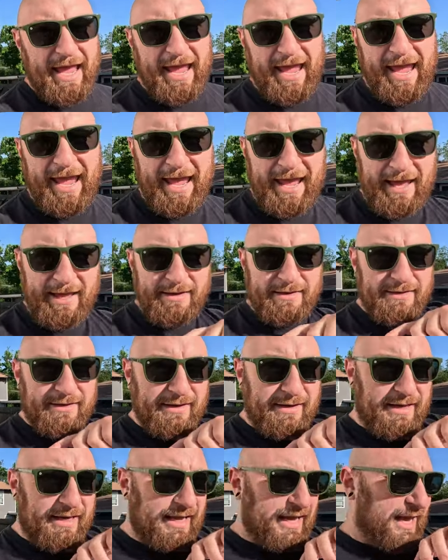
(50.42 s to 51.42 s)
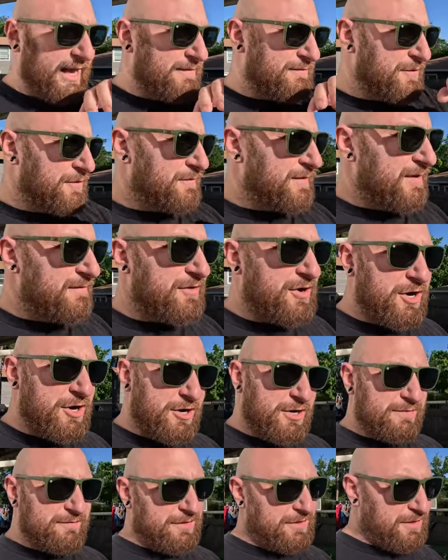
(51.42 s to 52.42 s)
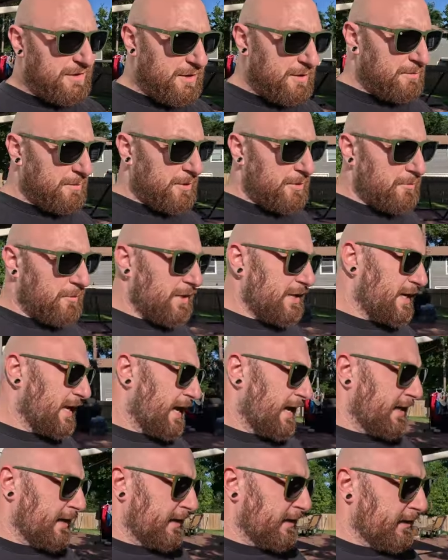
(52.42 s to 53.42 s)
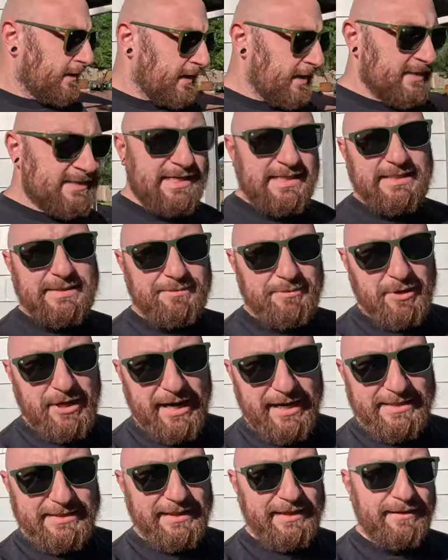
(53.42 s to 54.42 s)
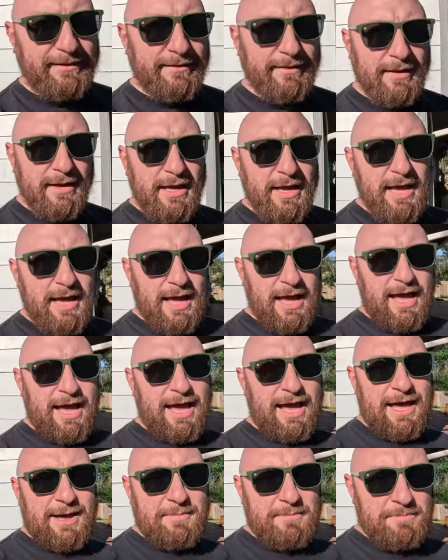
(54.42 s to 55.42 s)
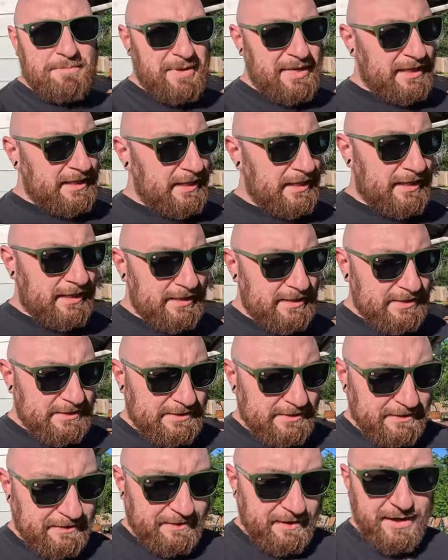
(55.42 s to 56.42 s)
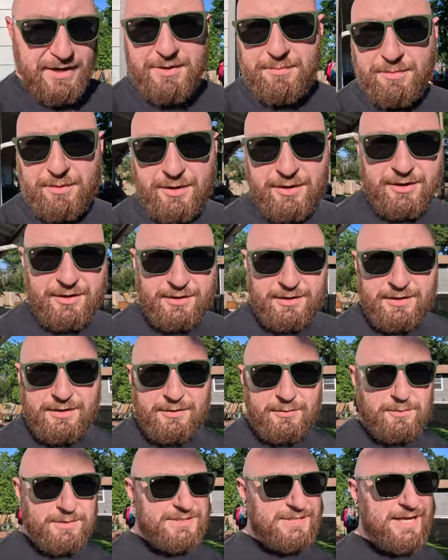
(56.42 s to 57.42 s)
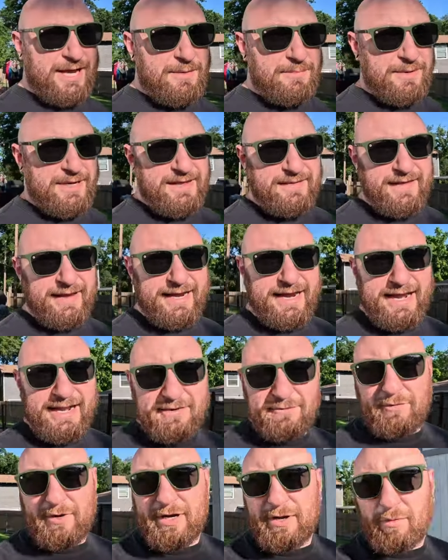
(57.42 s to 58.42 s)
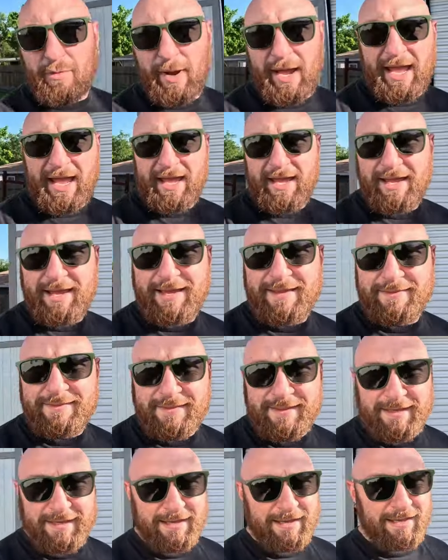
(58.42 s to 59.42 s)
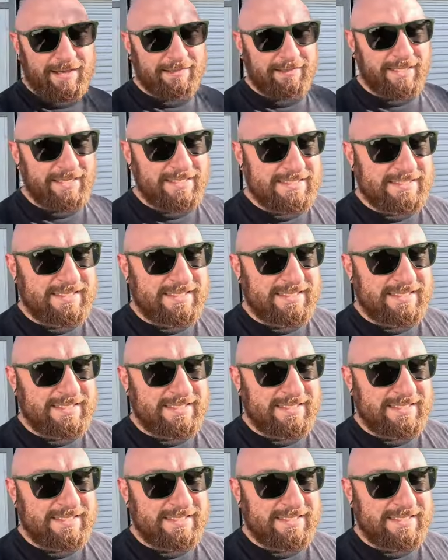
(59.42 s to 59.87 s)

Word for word: And if you've never heard of a Thunderbird 190, it's not surprising uh, because Thunderbird was a company that kind of went away in the uh, late